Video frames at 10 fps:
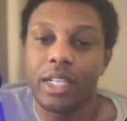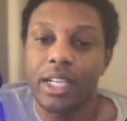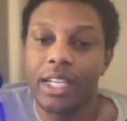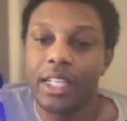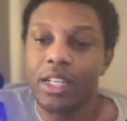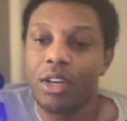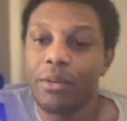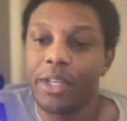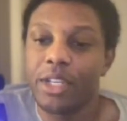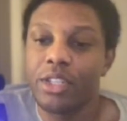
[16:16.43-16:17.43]
And then all
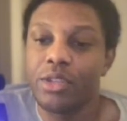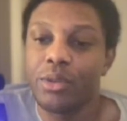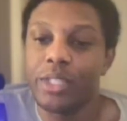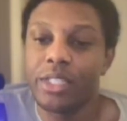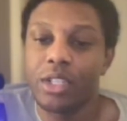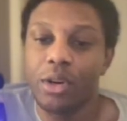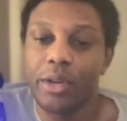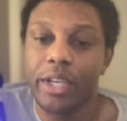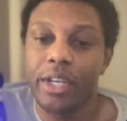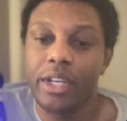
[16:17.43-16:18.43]
we're going to do is go
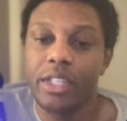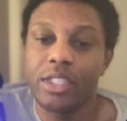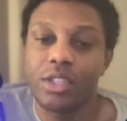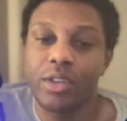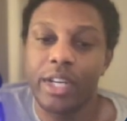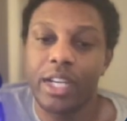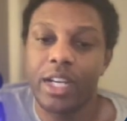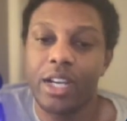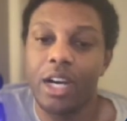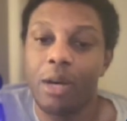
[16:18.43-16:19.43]
here, just create a
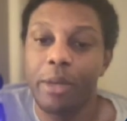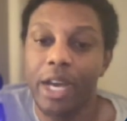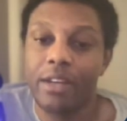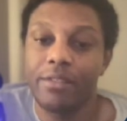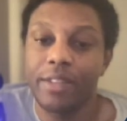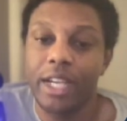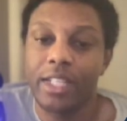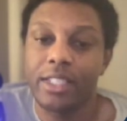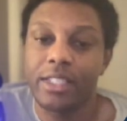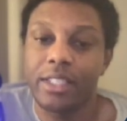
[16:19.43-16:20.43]
compound effect,